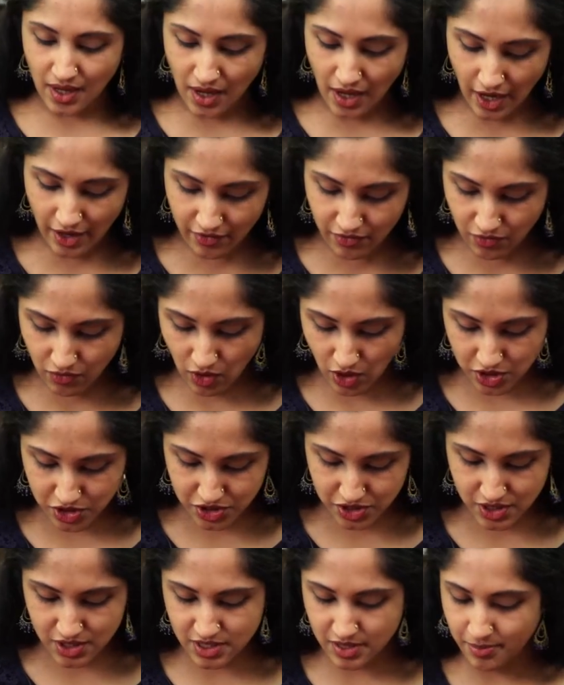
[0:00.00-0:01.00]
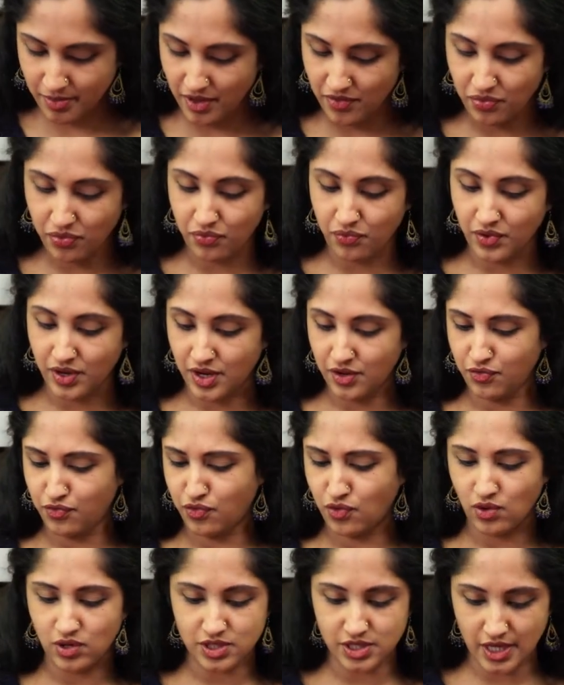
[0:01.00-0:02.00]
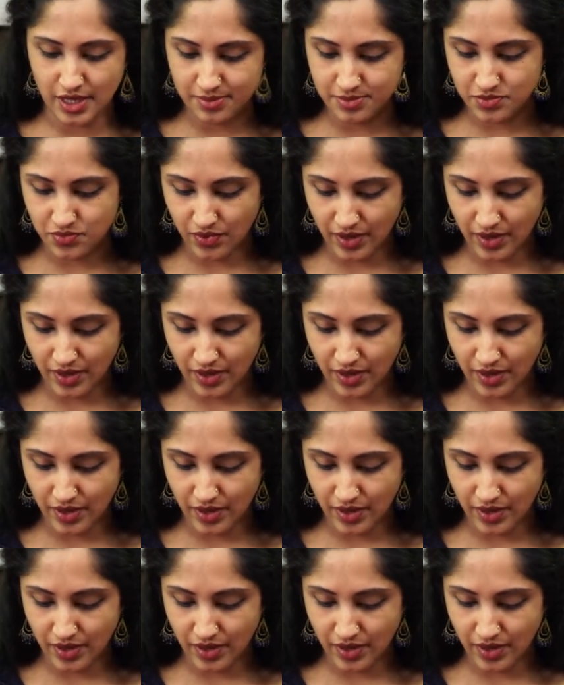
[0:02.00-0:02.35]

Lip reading: I've washed this about 3-4 times